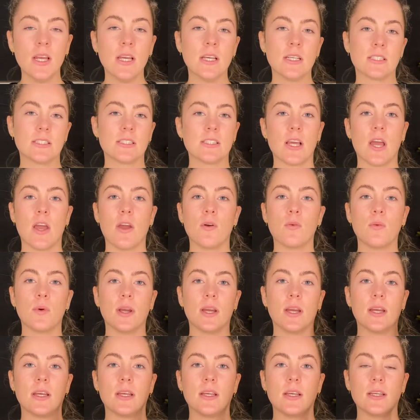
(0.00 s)
So
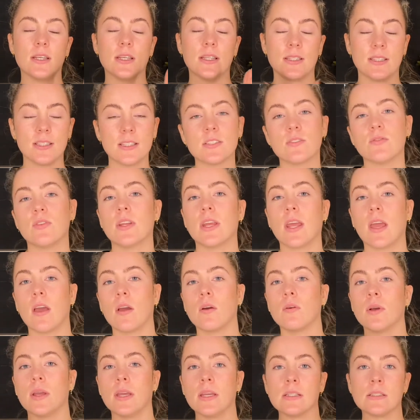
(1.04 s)
this
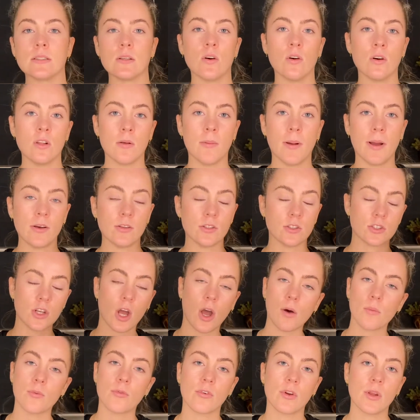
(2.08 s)
video is all about the
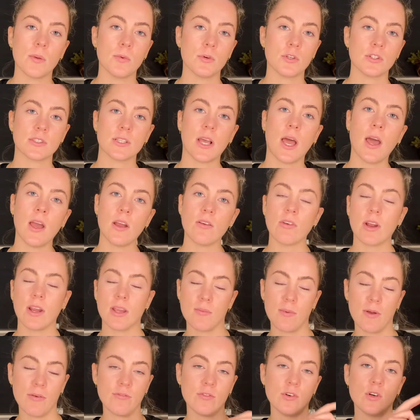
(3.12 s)
top three books I
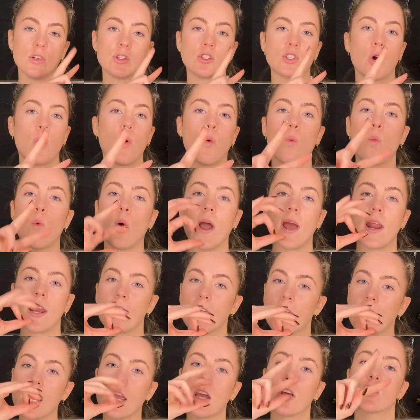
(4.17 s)
recommend for
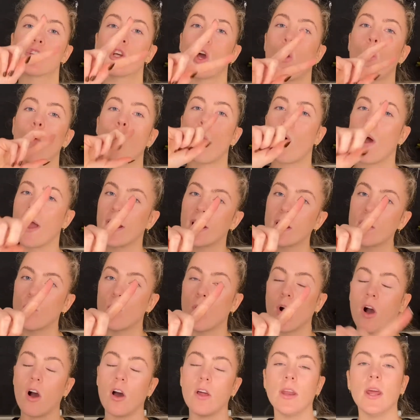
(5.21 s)

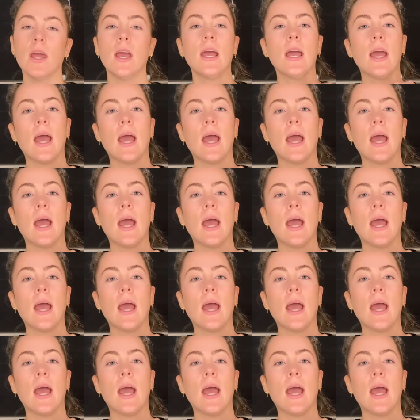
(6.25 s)
2021,